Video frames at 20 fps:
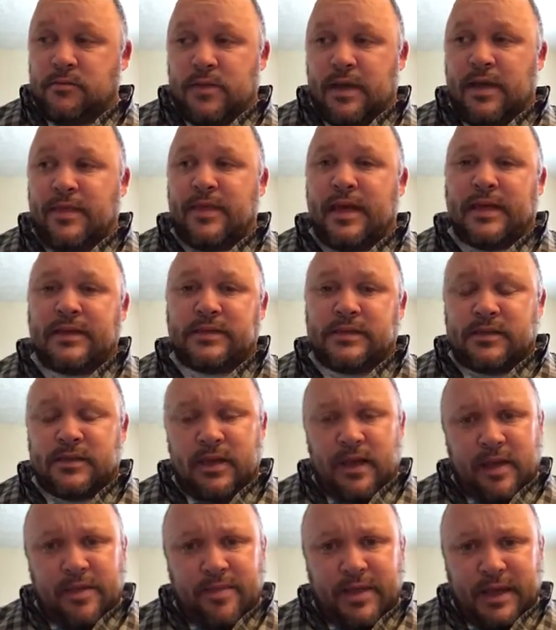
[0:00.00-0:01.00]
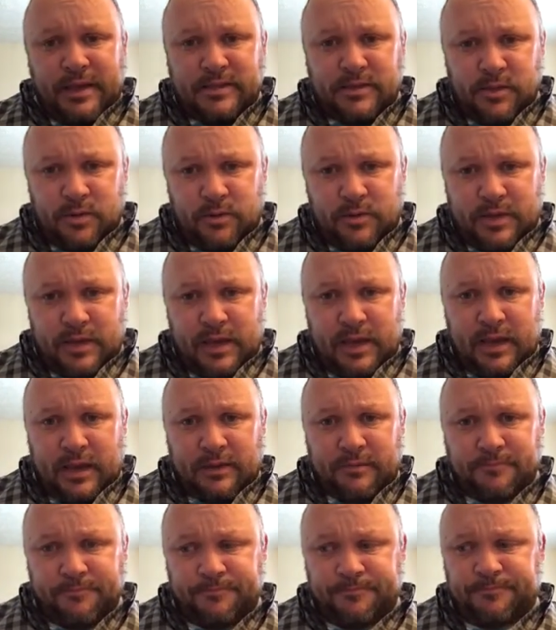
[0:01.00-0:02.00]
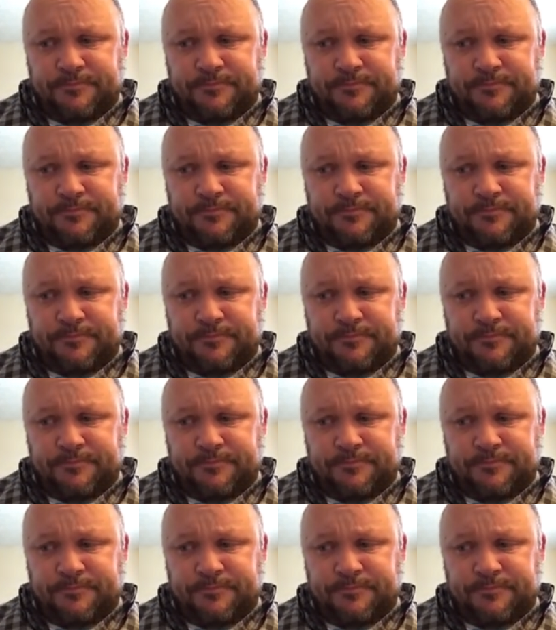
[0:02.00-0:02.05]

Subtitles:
And that's okay.